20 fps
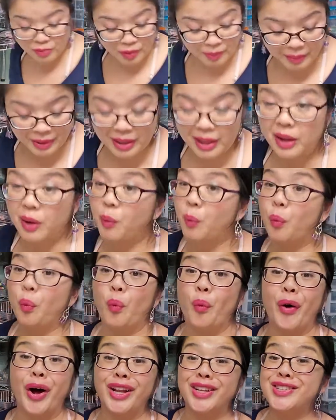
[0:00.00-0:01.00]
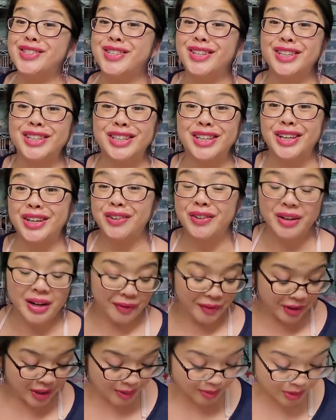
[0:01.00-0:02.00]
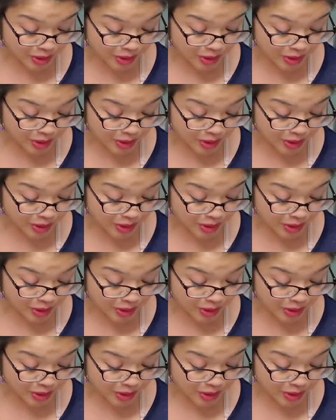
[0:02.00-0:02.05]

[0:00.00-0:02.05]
for me like once a year, and every time